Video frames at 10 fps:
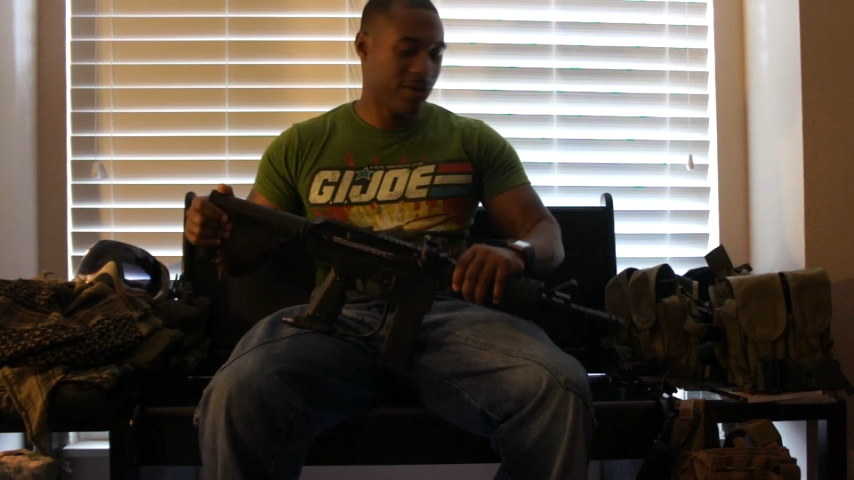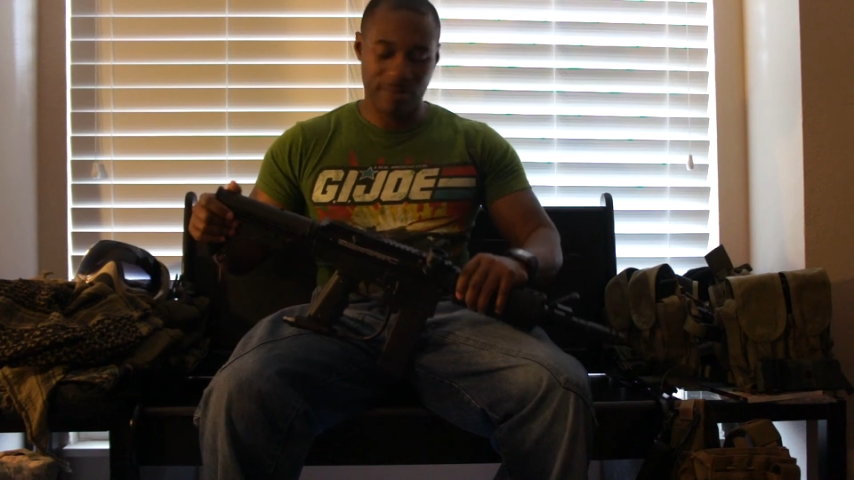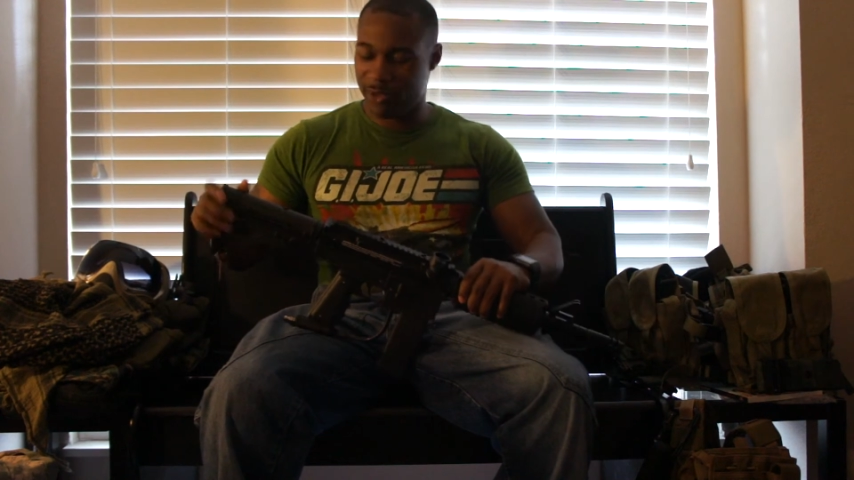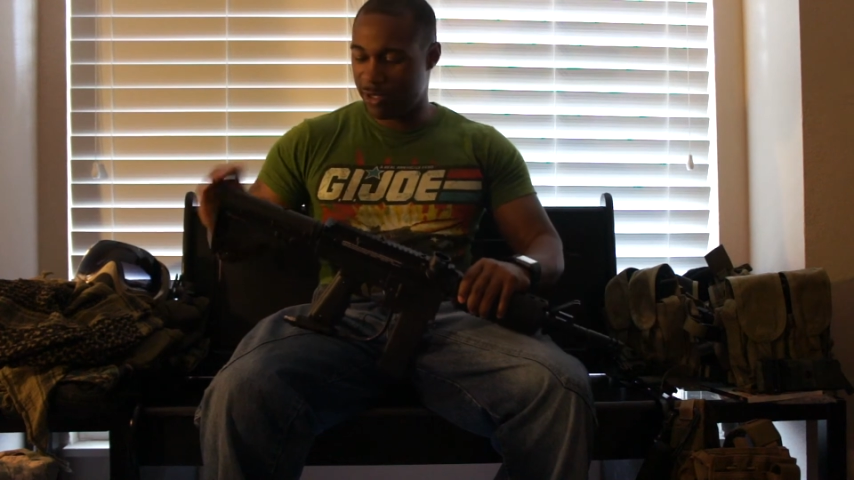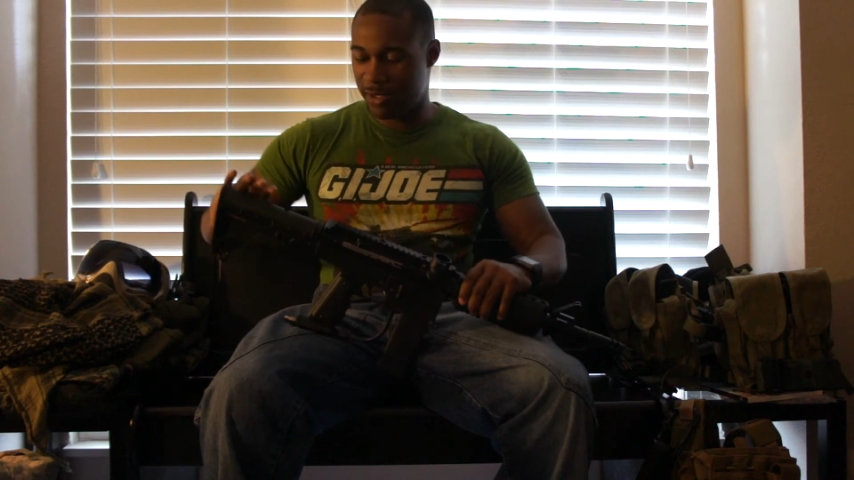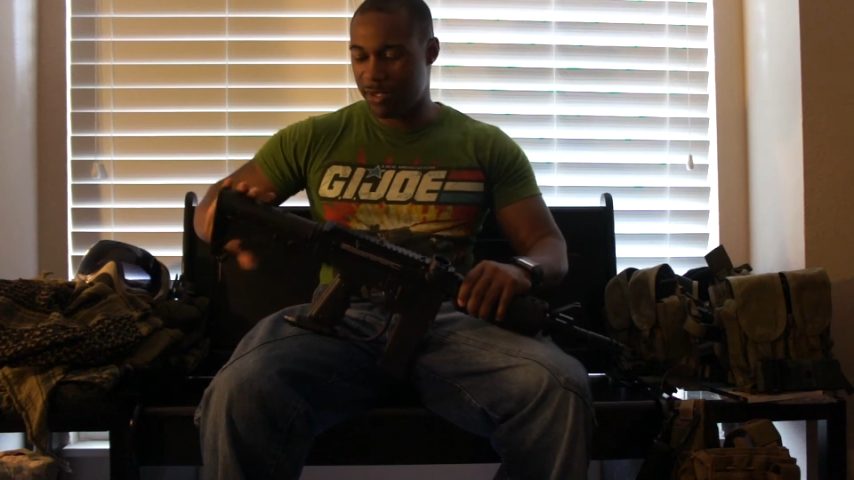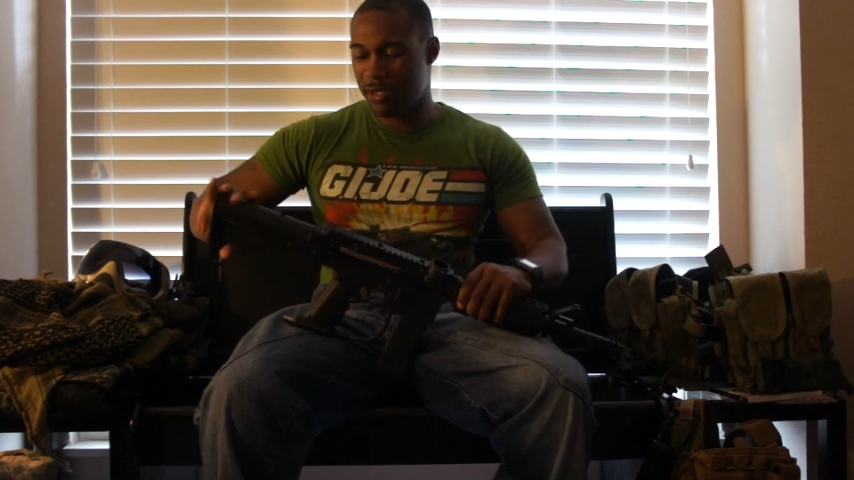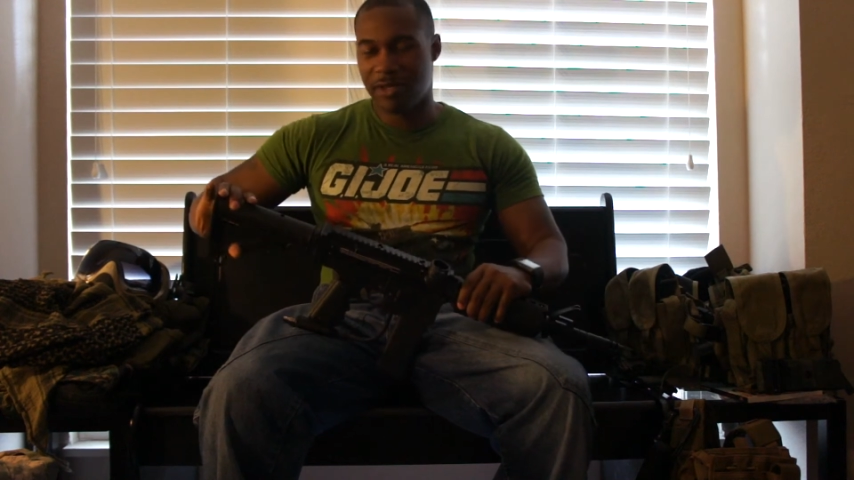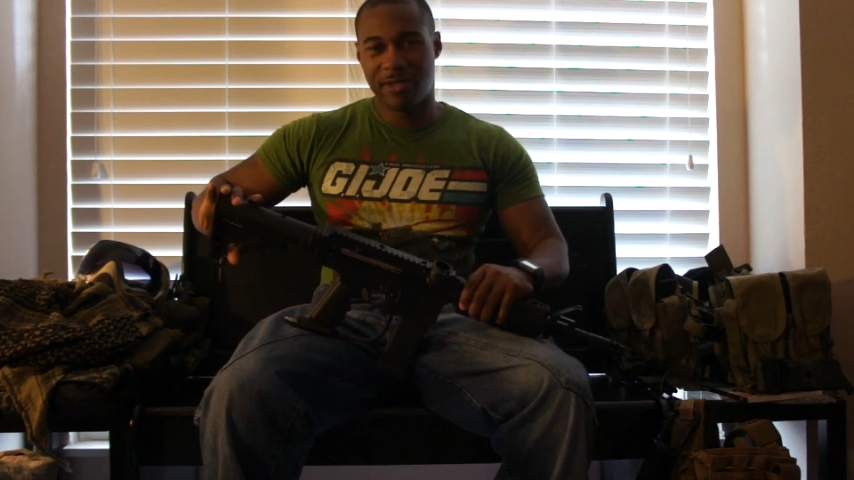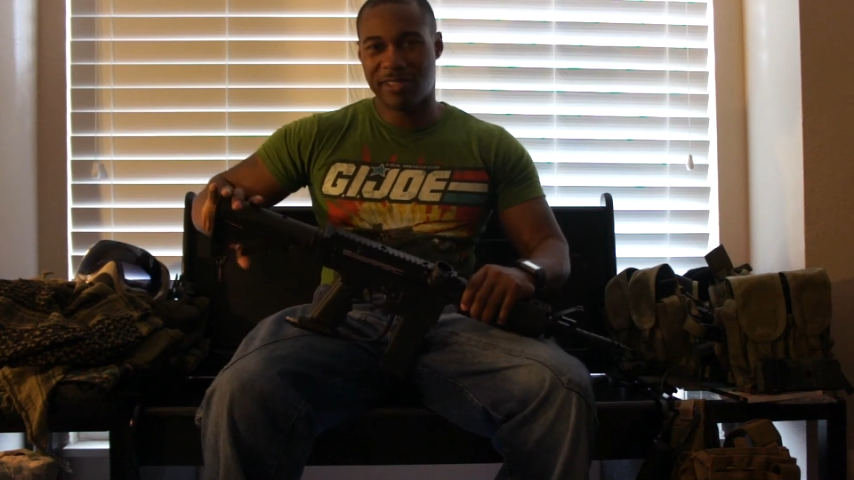But
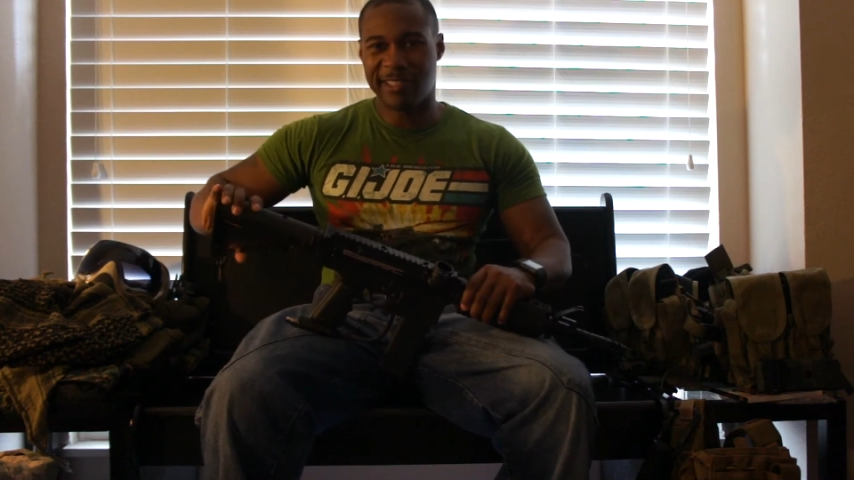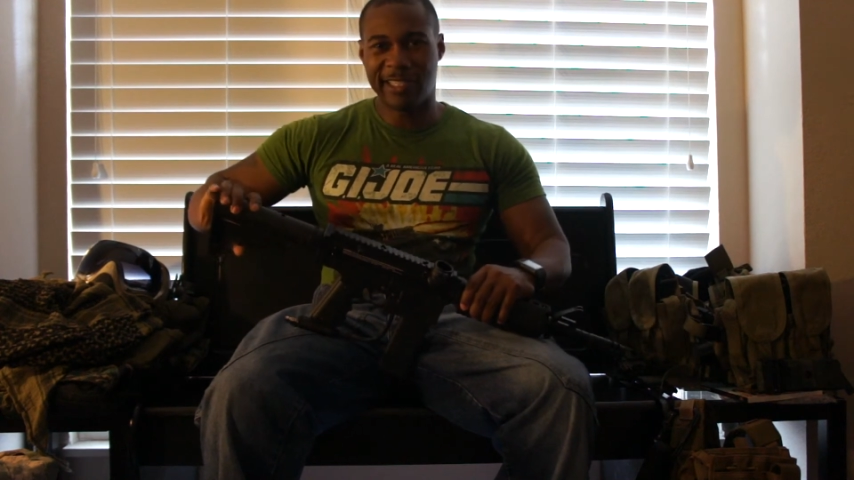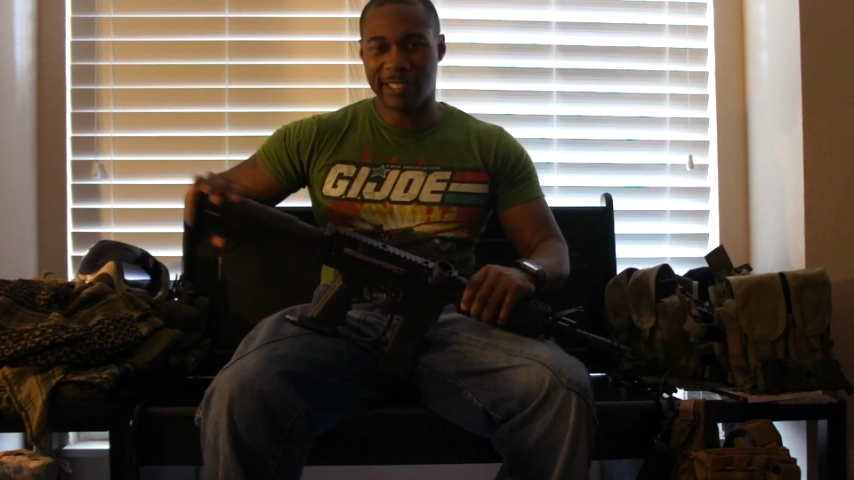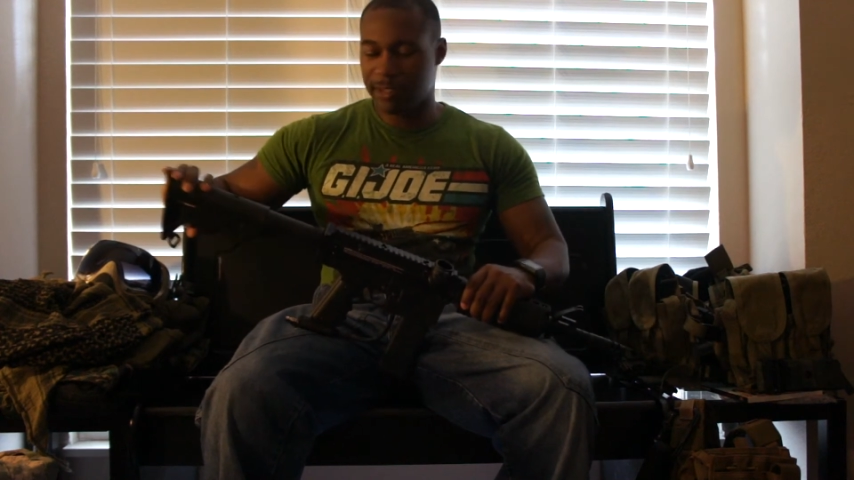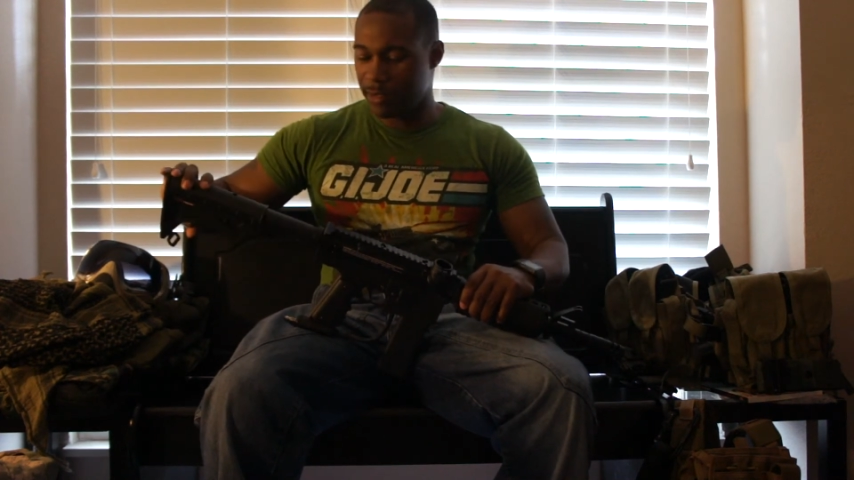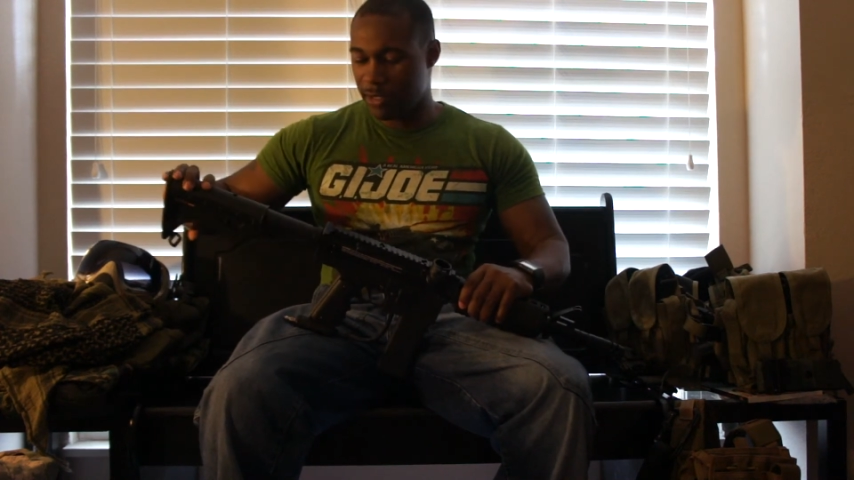again,